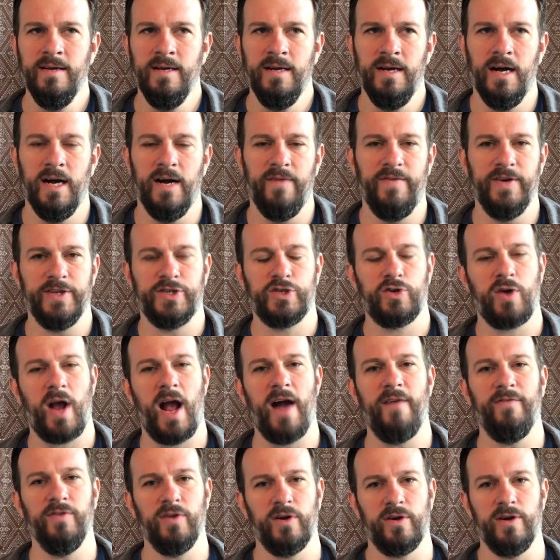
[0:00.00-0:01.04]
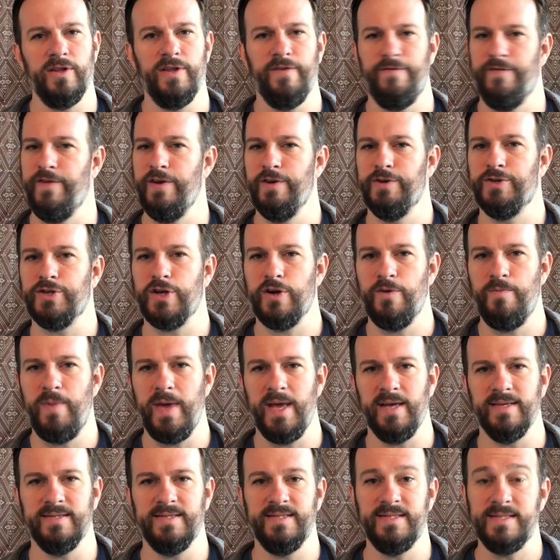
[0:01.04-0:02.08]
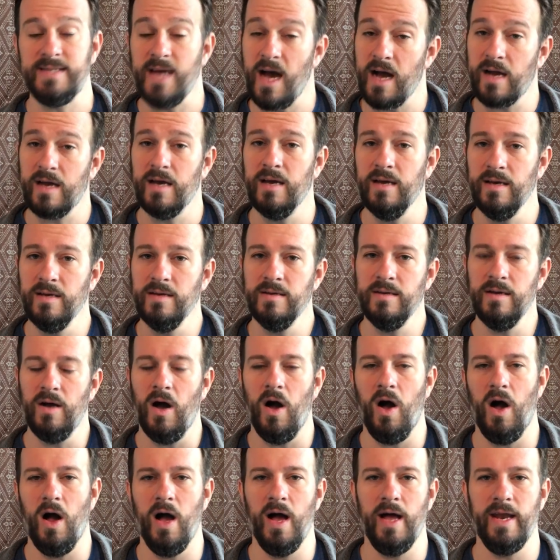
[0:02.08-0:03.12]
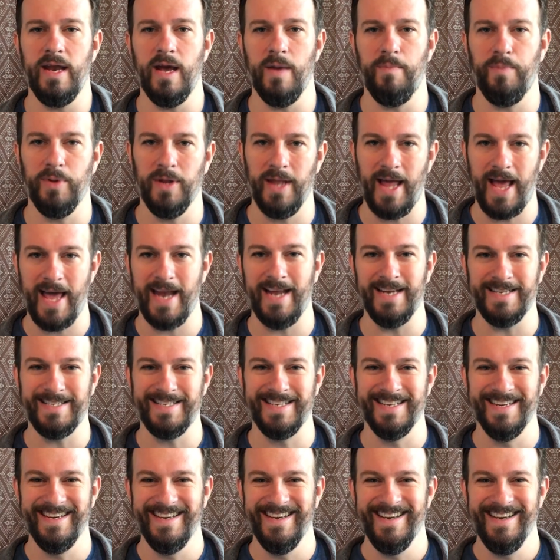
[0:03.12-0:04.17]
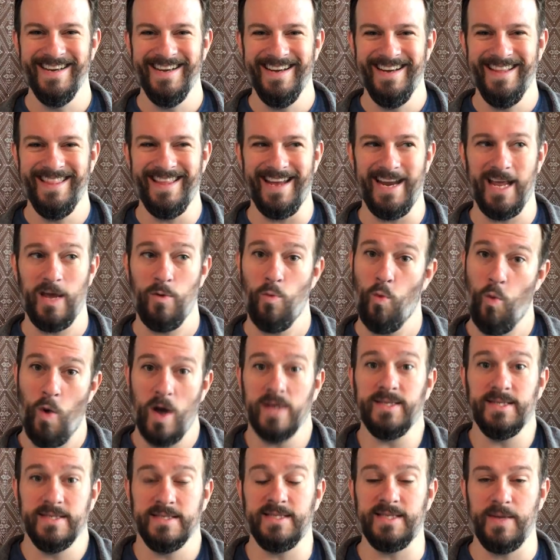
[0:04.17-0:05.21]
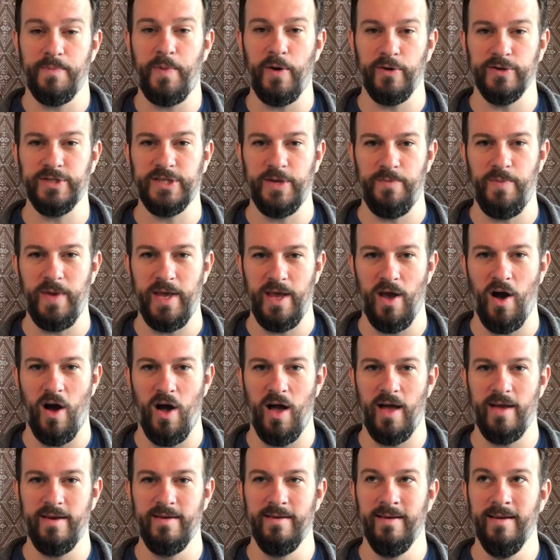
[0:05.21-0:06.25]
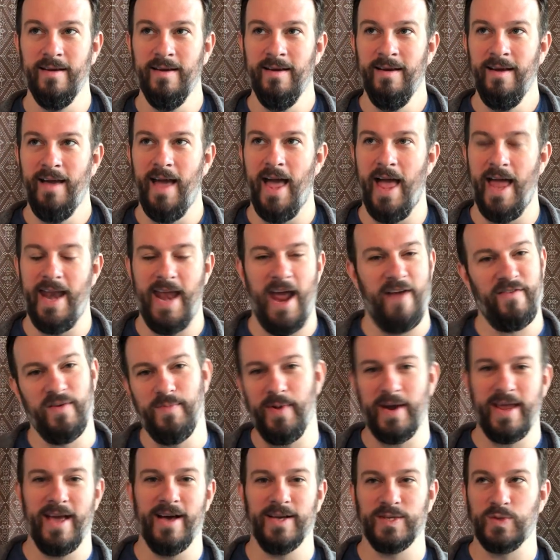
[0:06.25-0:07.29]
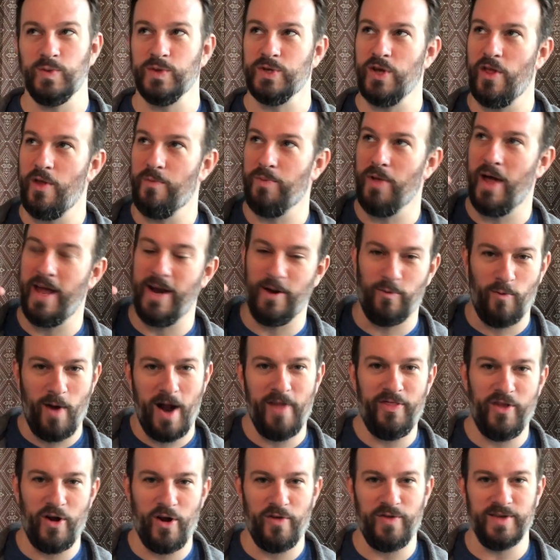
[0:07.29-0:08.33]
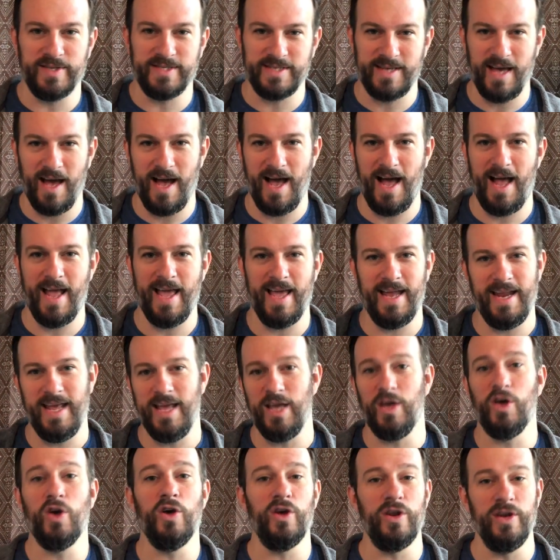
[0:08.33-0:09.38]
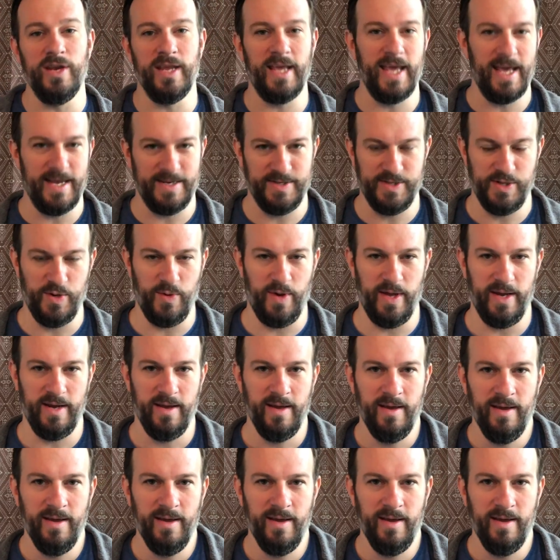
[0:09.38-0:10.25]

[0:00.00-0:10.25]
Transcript: of a traveler in the future being stuck on a planet that he wasn't supposed to be on, and everybody else was on the planet right there in the sky, and he couldn't get to it.